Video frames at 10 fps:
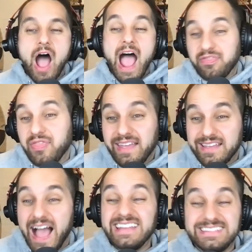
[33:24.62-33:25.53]
I
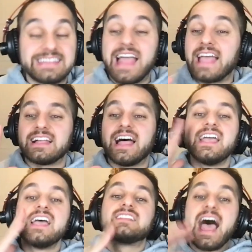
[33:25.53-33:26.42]
think
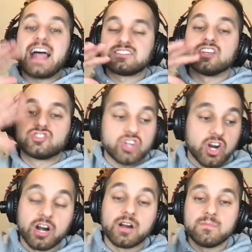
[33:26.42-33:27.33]
like that's the
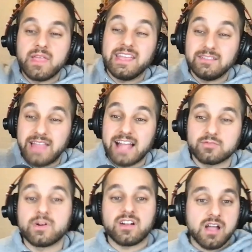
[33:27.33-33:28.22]
term
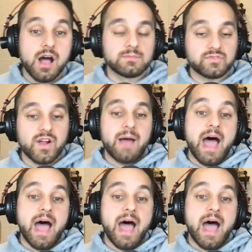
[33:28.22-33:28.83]
that's where it comes from.